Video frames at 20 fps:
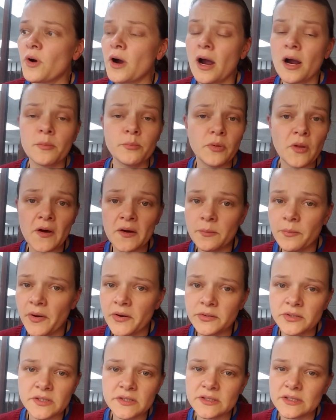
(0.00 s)
our blog
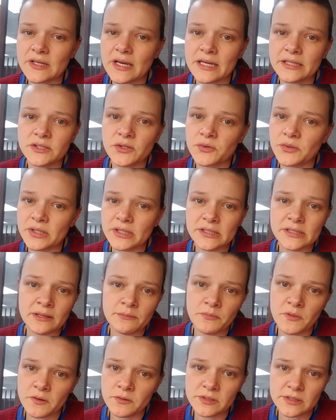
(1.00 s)
posts, I don't
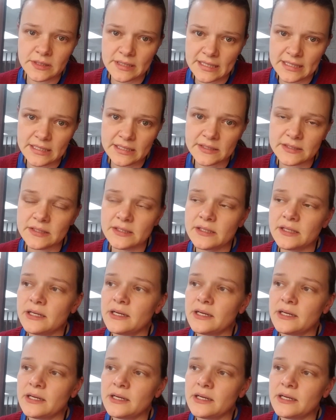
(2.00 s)
accept those late.